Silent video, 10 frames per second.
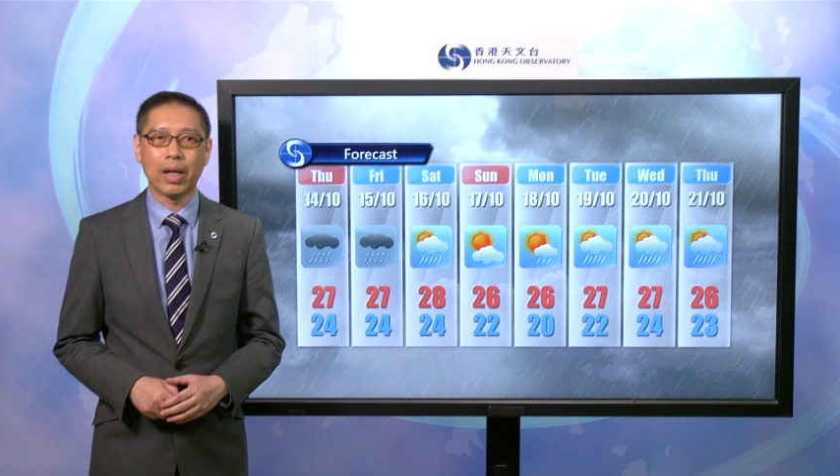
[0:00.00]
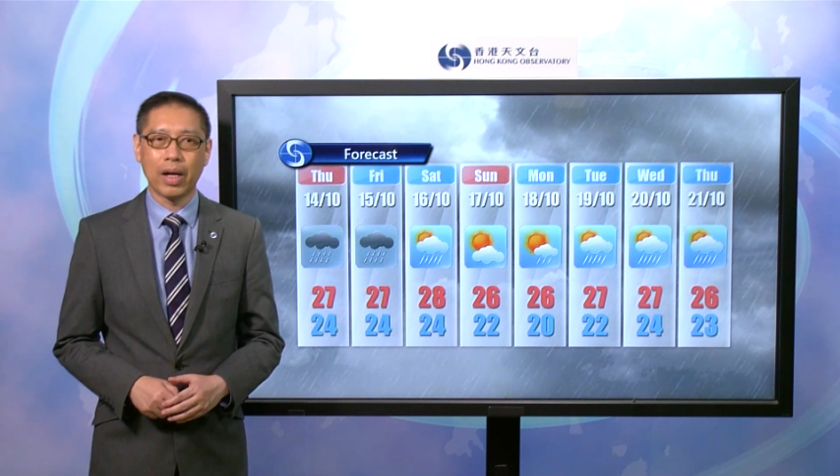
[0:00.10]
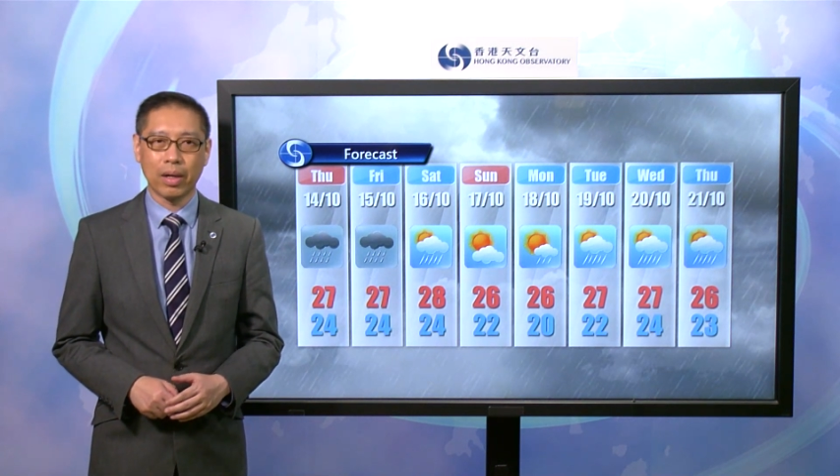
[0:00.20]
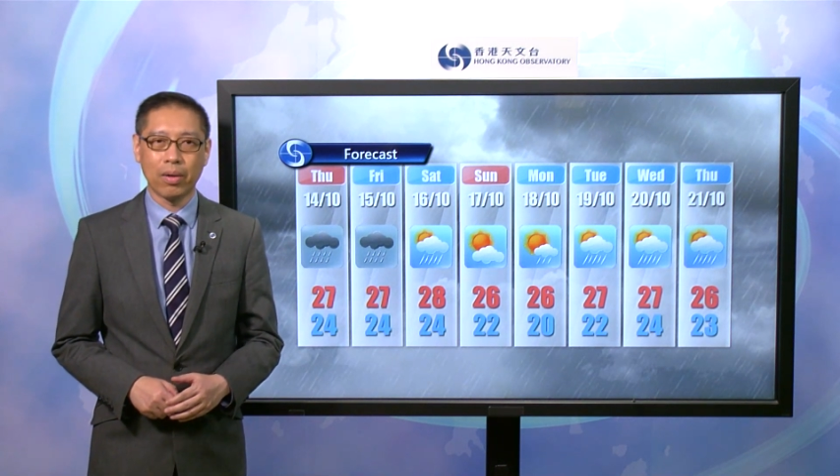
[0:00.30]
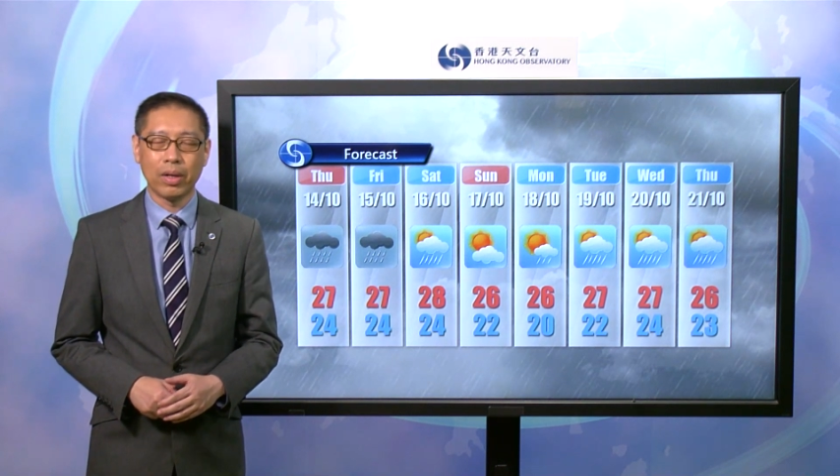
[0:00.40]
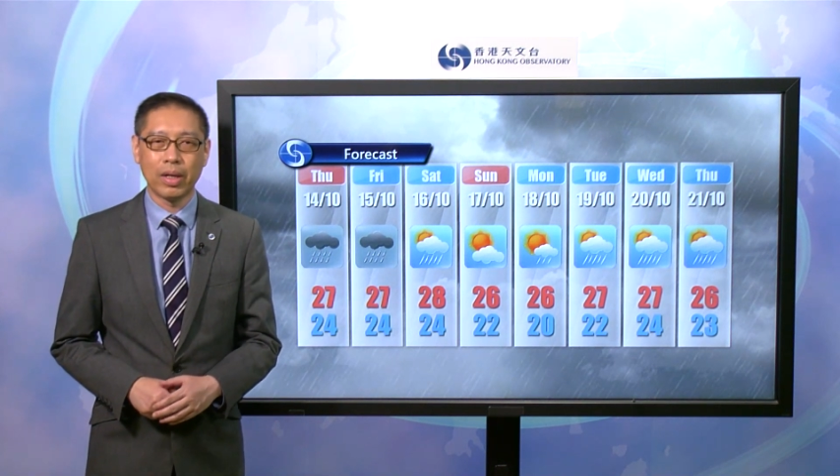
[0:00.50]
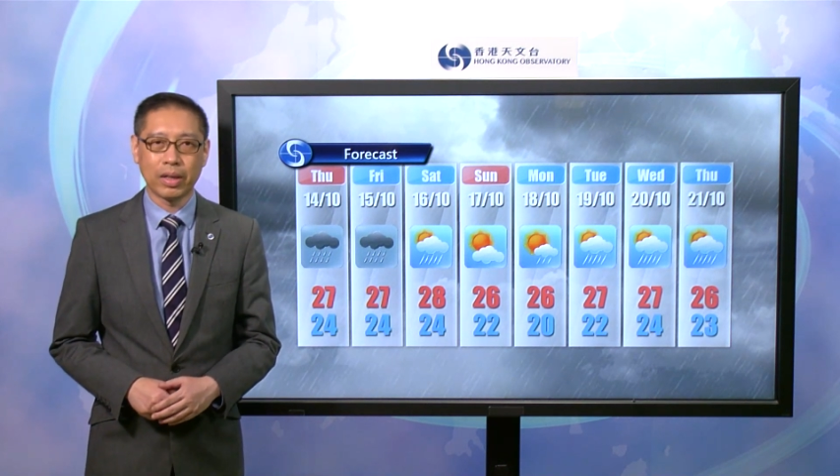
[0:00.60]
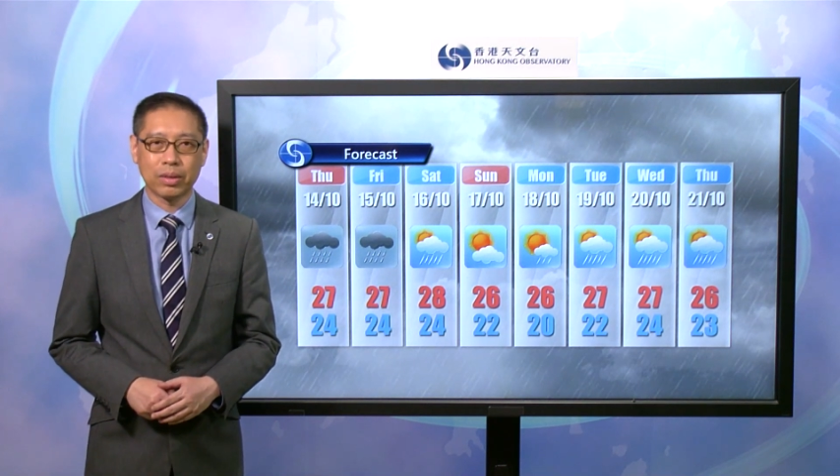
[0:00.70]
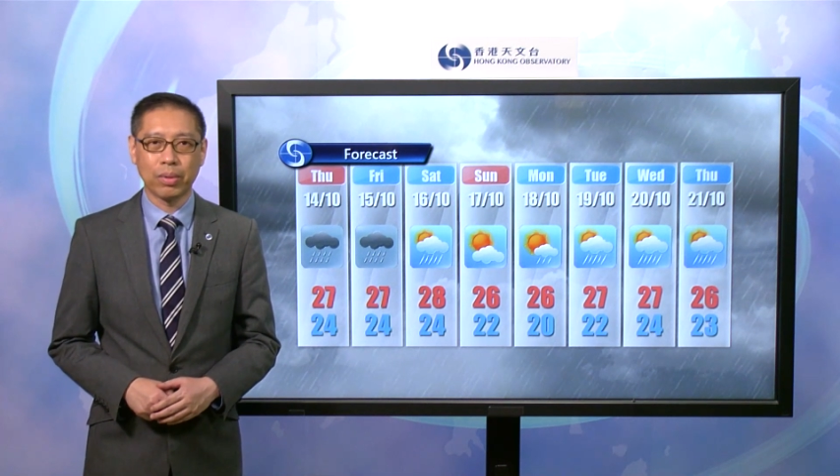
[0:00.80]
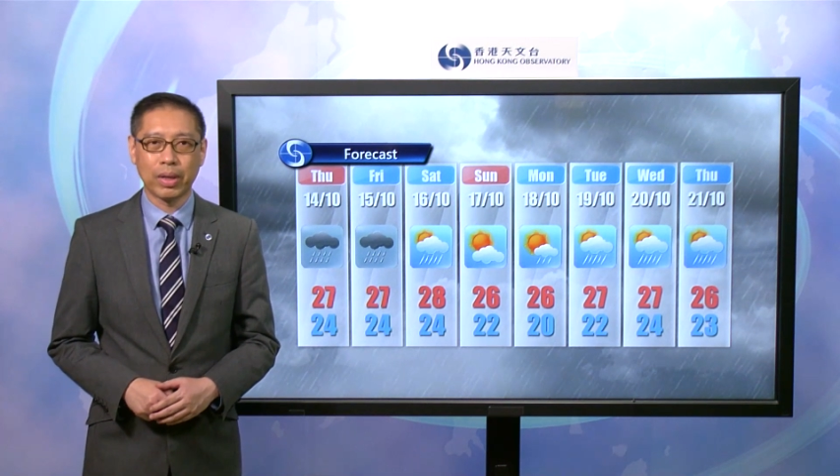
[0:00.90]
and early
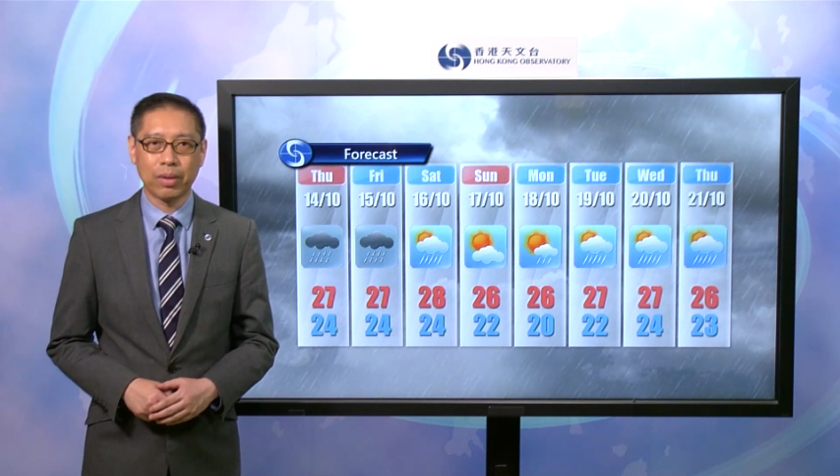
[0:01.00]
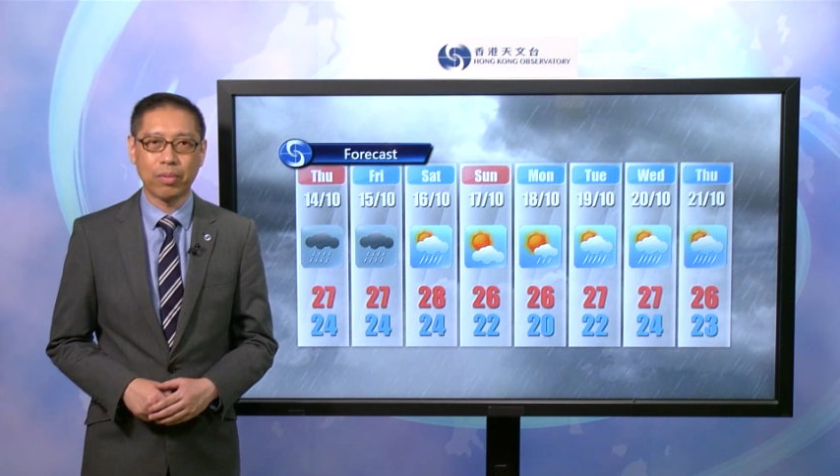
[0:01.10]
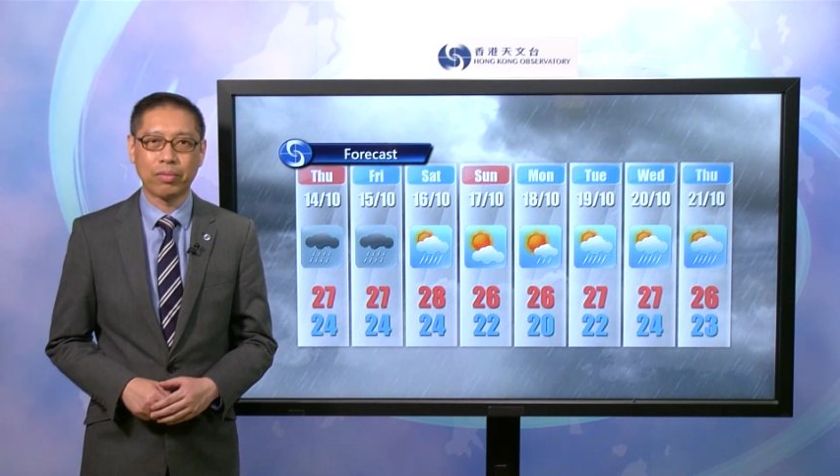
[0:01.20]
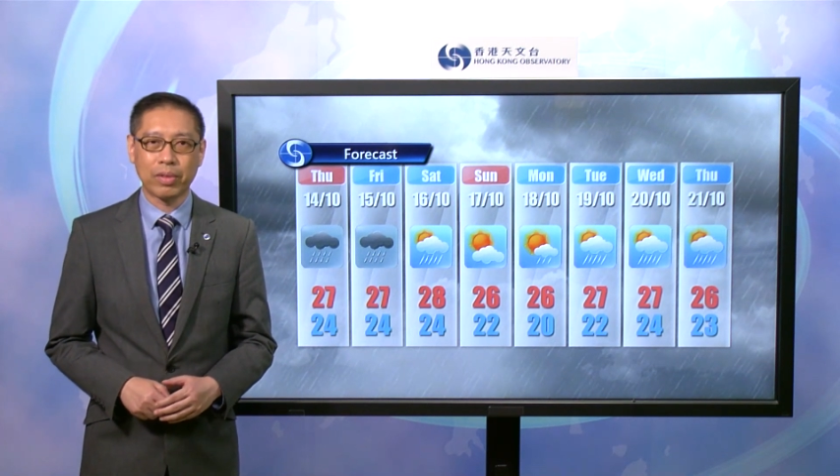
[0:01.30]
next week with